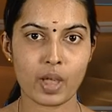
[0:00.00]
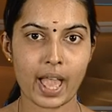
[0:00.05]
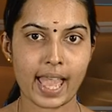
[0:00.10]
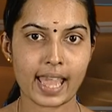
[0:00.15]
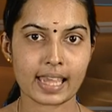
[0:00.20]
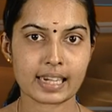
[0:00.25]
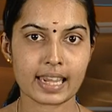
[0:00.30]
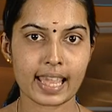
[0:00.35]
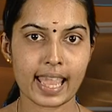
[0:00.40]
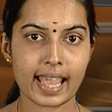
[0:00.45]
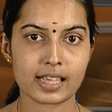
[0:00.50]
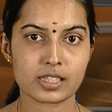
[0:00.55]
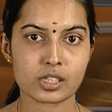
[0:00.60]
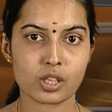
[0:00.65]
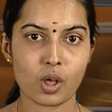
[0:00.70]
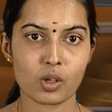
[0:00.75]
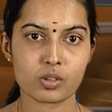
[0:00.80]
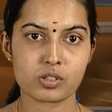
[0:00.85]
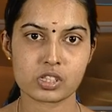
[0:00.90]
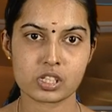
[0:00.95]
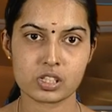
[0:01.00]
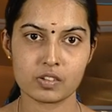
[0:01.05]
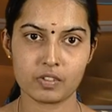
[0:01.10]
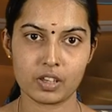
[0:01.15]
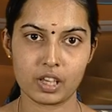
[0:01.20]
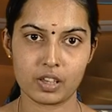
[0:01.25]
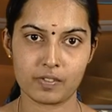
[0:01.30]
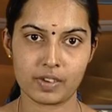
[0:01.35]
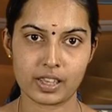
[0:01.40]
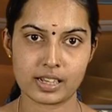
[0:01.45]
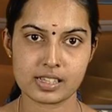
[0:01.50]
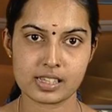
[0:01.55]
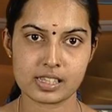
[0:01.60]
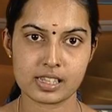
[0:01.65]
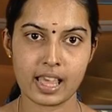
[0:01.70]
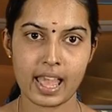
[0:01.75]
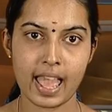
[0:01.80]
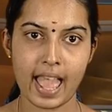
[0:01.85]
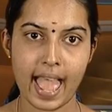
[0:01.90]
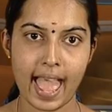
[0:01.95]
and exhaustive events
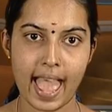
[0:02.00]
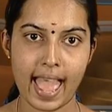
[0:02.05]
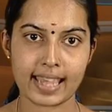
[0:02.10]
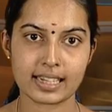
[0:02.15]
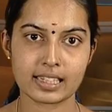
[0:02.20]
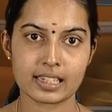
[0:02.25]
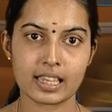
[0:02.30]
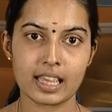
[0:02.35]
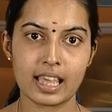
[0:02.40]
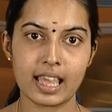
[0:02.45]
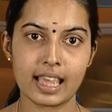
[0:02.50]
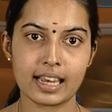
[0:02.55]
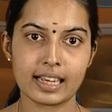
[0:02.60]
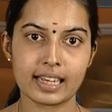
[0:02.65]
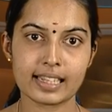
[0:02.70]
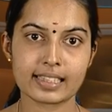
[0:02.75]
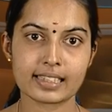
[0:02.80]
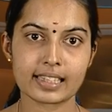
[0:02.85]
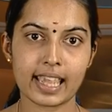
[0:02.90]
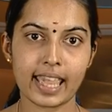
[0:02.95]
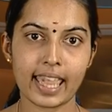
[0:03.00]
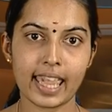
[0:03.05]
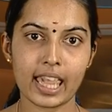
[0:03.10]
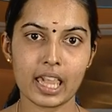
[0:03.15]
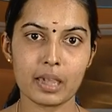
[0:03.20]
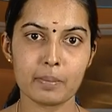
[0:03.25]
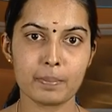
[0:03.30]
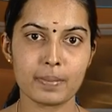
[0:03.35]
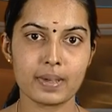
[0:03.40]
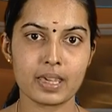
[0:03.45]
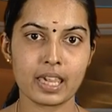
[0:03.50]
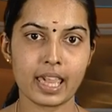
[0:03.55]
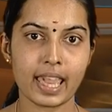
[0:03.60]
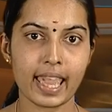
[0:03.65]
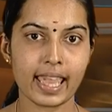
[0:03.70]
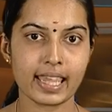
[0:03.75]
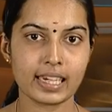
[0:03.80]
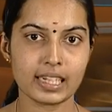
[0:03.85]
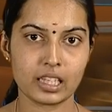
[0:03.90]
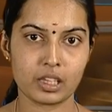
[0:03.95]
and let A be
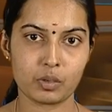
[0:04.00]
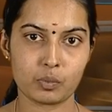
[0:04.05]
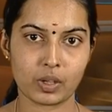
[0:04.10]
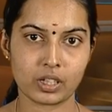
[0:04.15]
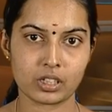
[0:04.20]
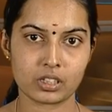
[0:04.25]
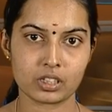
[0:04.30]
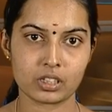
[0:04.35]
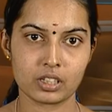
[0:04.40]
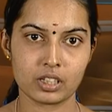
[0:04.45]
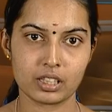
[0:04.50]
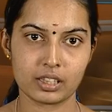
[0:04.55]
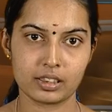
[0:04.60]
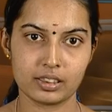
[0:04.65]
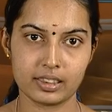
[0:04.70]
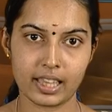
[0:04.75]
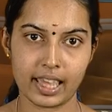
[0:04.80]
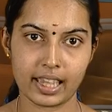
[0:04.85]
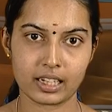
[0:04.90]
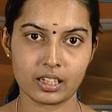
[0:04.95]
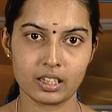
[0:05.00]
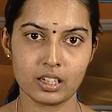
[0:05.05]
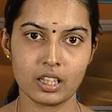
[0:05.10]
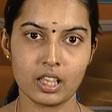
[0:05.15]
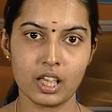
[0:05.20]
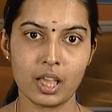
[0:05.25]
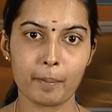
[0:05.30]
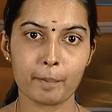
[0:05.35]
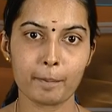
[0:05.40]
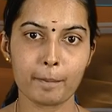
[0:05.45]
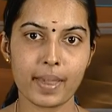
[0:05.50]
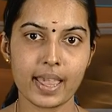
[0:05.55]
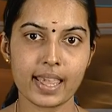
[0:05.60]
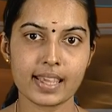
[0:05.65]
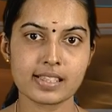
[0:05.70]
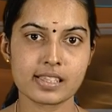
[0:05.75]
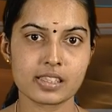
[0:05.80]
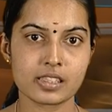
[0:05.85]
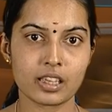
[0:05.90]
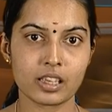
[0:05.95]
any event. Then,
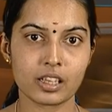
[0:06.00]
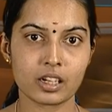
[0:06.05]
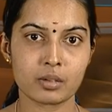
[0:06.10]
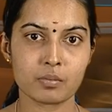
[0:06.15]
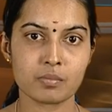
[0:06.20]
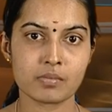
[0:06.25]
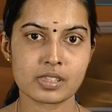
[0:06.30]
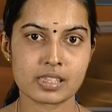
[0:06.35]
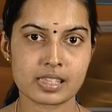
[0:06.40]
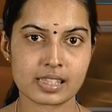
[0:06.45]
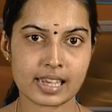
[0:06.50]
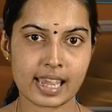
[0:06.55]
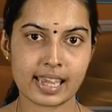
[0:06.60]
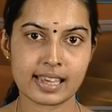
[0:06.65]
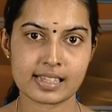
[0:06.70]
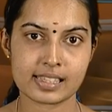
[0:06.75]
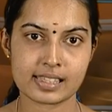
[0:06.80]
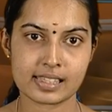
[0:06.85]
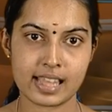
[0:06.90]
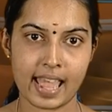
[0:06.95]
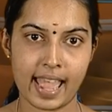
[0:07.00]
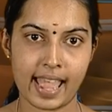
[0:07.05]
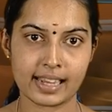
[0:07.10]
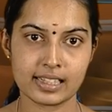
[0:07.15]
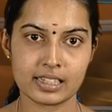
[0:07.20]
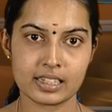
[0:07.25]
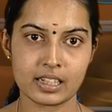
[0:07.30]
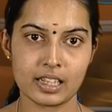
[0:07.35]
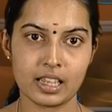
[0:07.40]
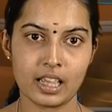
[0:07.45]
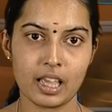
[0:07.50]
Bayes theorem states that